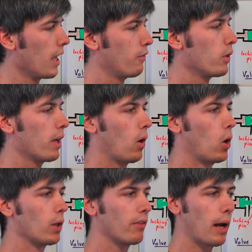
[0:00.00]
If you get
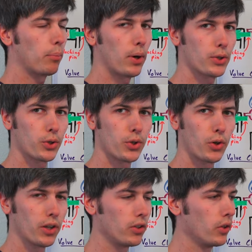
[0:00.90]
all of that pressure
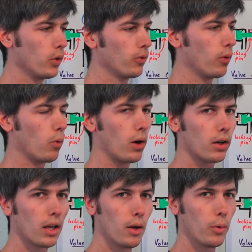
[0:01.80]
turned into useful work,